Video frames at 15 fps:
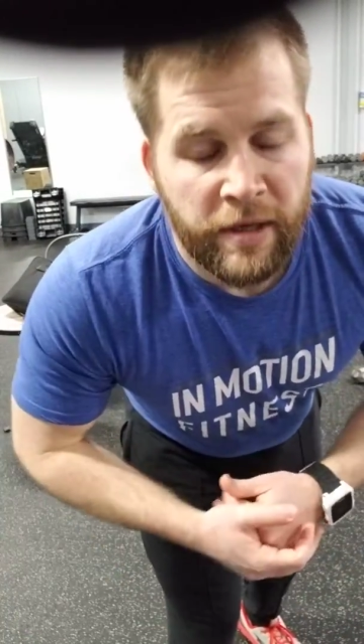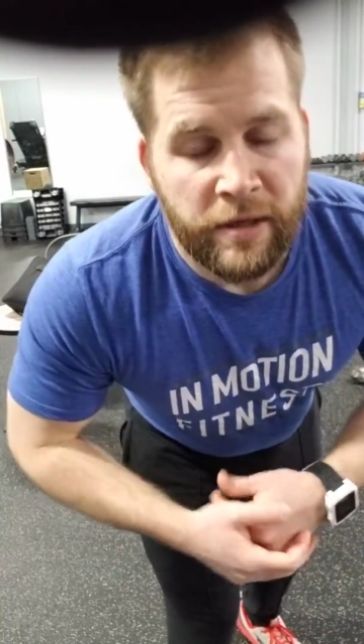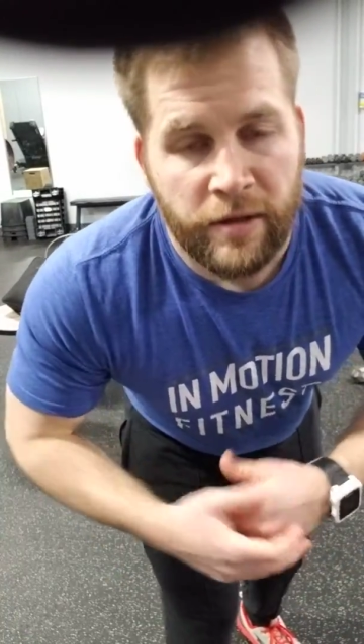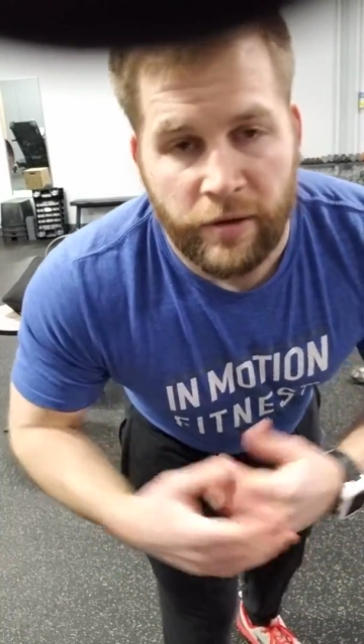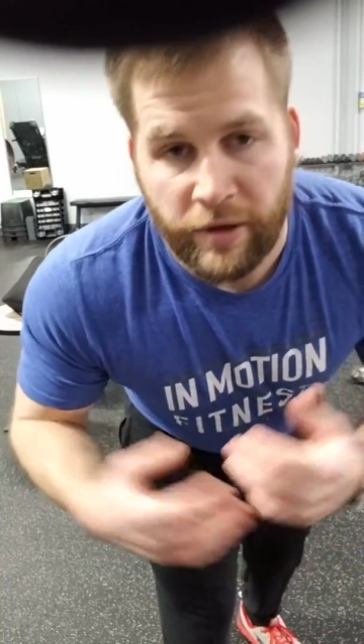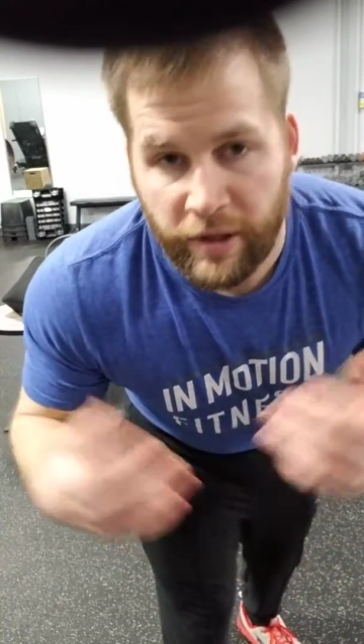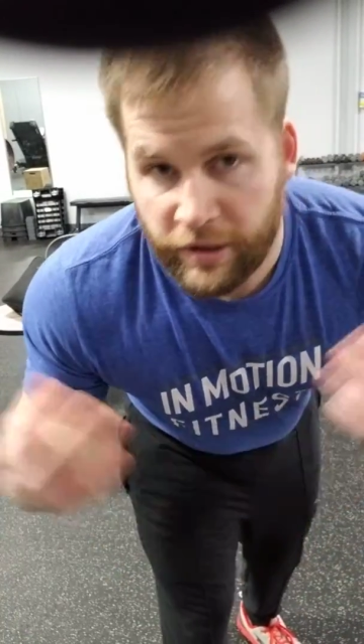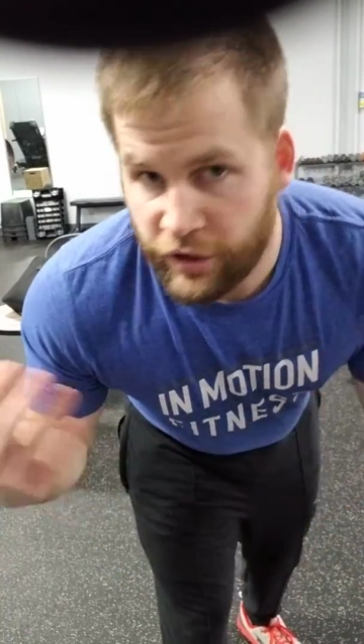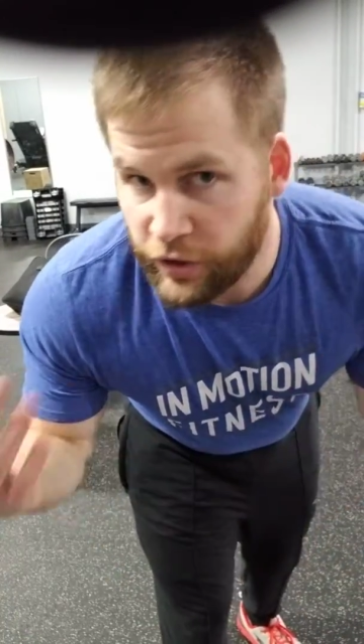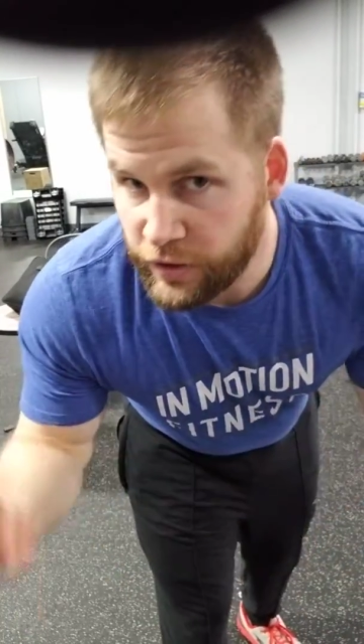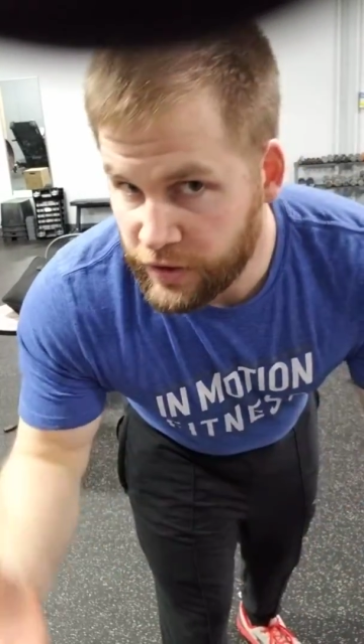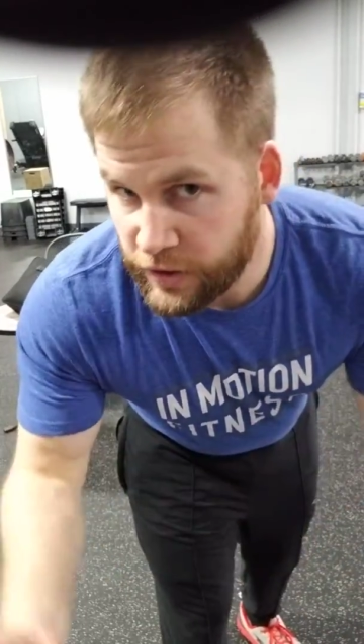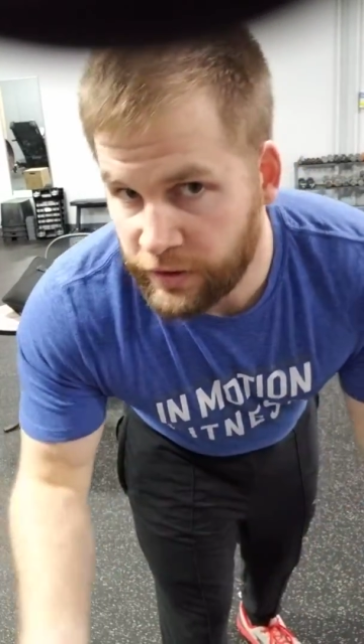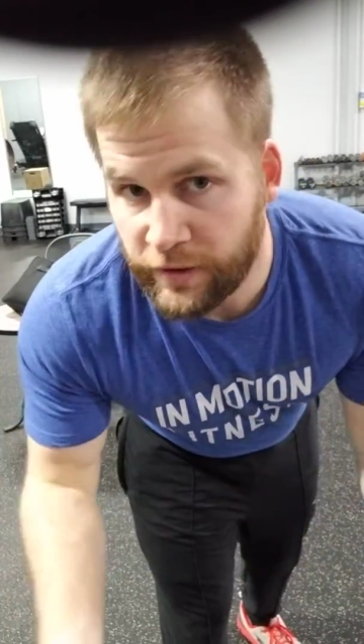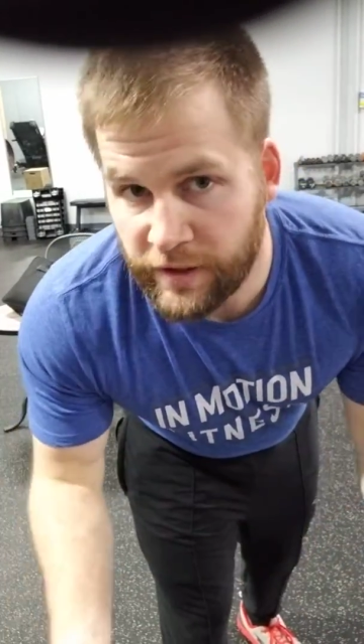You could choose to
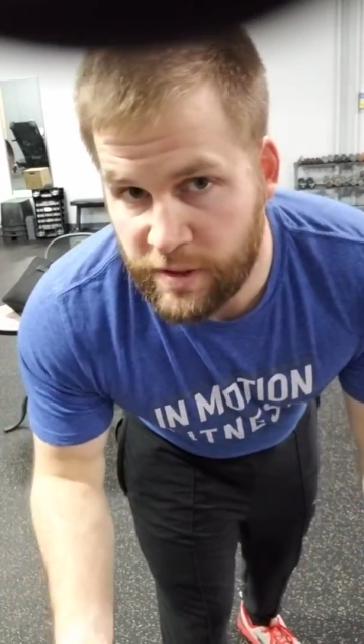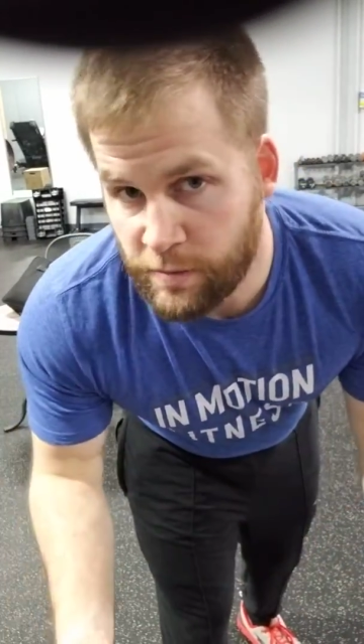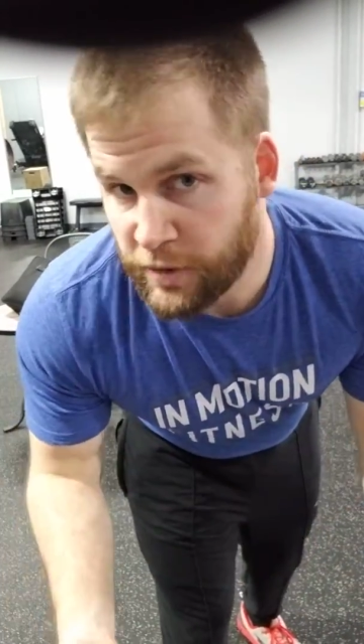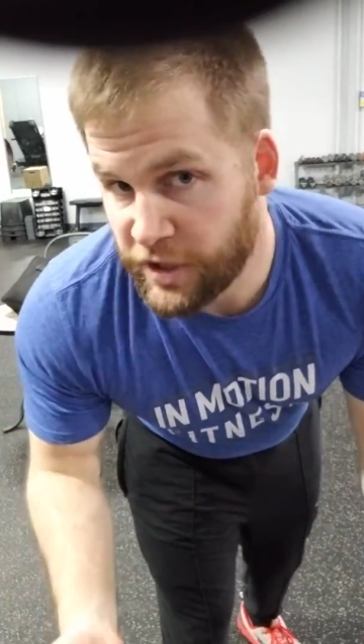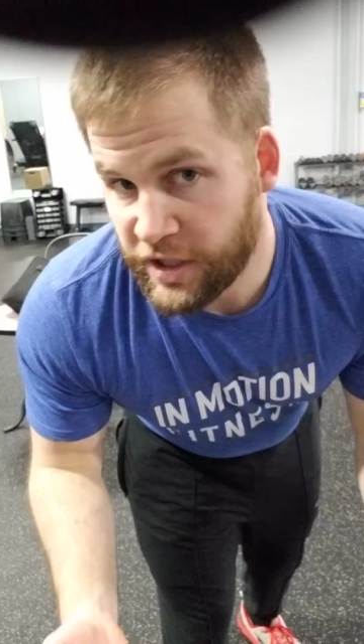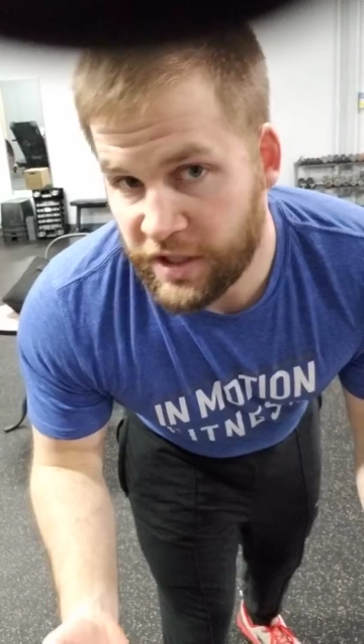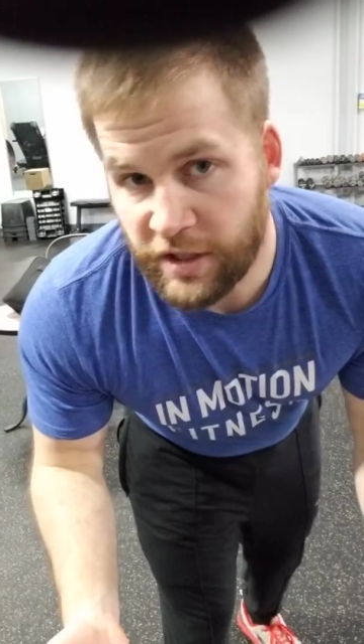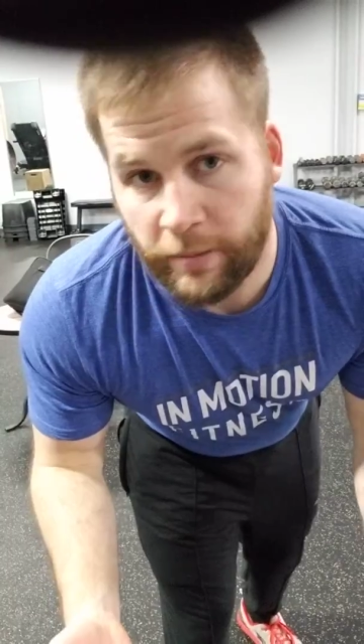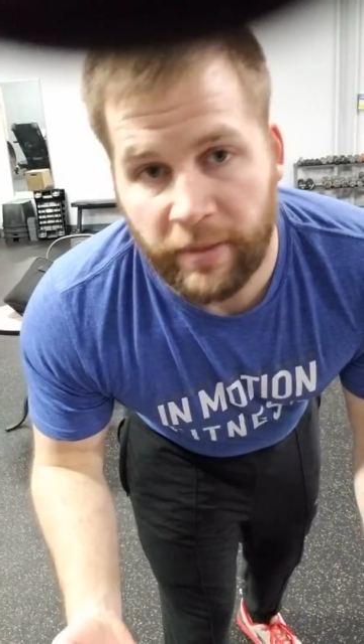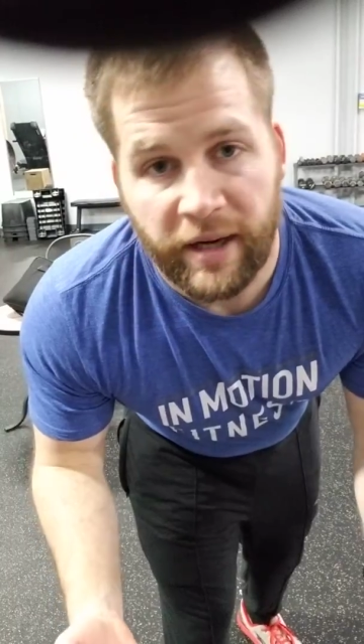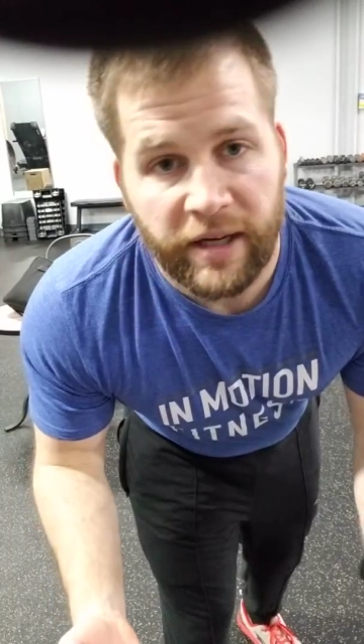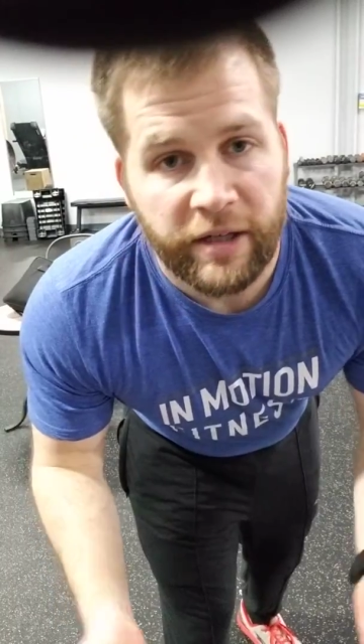do this with just your body